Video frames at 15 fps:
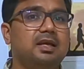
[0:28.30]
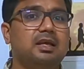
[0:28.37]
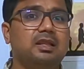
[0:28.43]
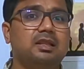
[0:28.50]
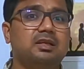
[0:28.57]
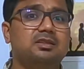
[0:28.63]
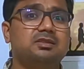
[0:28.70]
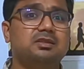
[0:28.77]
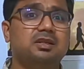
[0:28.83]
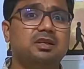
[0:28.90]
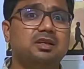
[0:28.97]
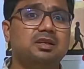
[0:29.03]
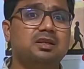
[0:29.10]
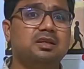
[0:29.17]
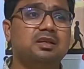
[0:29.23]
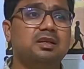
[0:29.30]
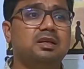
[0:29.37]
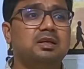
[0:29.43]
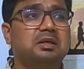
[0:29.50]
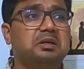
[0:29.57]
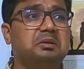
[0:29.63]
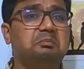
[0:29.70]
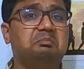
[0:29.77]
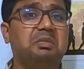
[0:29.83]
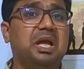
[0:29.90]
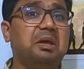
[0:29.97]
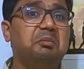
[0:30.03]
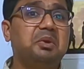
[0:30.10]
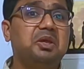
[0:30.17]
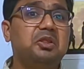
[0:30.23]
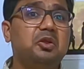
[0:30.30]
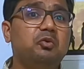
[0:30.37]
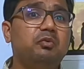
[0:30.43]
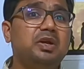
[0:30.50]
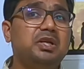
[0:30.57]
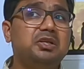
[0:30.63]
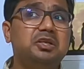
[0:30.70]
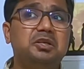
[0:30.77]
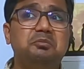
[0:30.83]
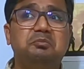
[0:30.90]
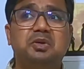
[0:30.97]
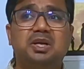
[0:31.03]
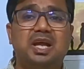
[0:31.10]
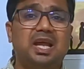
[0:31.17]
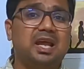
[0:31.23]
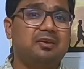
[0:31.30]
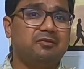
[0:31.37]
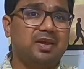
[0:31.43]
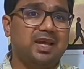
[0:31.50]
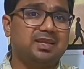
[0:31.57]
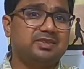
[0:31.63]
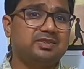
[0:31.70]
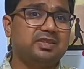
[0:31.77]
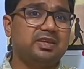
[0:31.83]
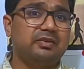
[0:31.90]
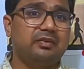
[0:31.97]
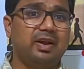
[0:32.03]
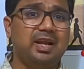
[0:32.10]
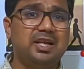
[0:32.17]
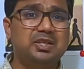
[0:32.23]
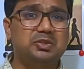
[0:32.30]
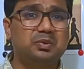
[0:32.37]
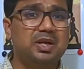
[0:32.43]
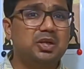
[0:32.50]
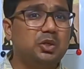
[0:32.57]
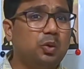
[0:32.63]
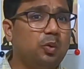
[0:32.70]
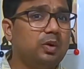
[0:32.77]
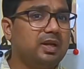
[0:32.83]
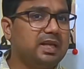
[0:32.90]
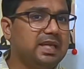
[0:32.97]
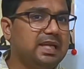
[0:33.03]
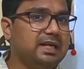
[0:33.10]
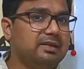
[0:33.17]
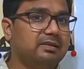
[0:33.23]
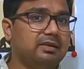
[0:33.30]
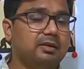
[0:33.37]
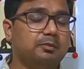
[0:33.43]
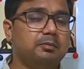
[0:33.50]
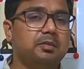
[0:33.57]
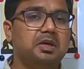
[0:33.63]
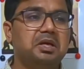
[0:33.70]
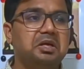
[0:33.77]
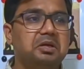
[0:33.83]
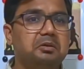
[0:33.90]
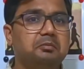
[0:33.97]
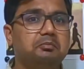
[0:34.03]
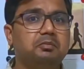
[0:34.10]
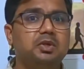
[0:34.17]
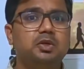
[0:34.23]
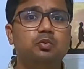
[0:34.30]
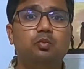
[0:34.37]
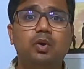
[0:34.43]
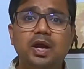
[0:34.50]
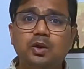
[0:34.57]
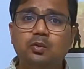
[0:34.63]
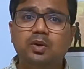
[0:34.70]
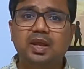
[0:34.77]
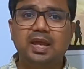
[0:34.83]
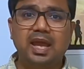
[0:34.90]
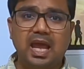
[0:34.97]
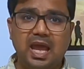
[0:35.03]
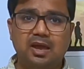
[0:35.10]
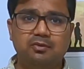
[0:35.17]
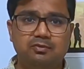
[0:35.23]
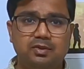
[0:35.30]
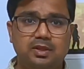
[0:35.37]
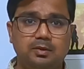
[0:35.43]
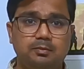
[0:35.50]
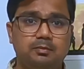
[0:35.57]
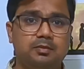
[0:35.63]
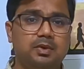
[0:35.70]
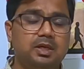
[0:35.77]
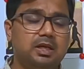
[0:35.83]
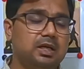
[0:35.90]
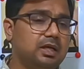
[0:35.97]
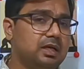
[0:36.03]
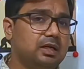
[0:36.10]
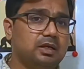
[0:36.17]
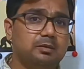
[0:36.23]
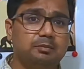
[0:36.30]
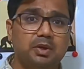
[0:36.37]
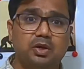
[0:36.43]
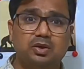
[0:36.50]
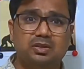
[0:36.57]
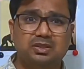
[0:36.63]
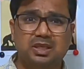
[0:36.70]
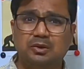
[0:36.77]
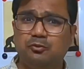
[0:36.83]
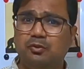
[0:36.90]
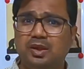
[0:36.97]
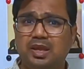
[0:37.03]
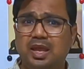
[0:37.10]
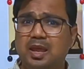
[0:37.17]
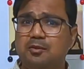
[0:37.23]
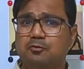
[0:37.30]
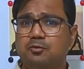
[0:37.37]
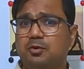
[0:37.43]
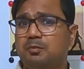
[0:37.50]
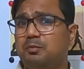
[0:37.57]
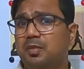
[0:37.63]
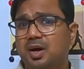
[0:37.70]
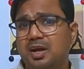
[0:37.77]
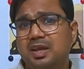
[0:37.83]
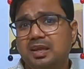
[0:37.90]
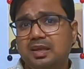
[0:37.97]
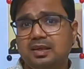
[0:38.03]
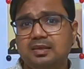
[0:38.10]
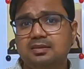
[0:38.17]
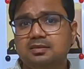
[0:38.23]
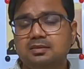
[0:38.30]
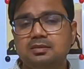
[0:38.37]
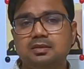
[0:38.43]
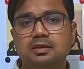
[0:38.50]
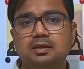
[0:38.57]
in the sun, maybe in the winter, but I have AC, right? So I don't need them. But why don't I have them? Because if we came from monkeys,